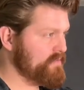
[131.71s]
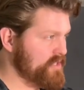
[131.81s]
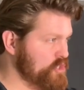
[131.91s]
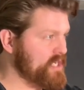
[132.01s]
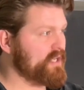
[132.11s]

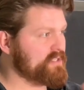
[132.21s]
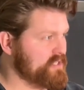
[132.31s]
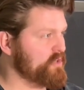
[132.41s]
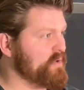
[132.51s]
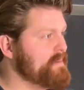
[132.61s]
the shells
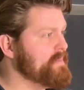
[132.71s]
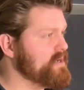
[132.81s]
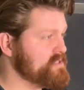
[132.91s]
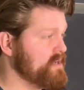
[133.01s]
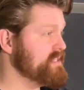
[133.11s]
and the
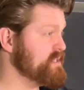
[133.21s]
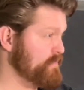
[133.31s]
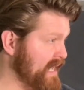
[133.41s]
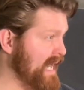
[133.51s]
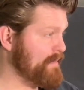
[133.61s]
cranberry starting to
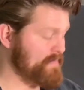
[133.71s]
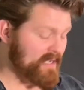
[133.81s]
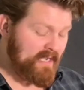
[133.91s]
pop,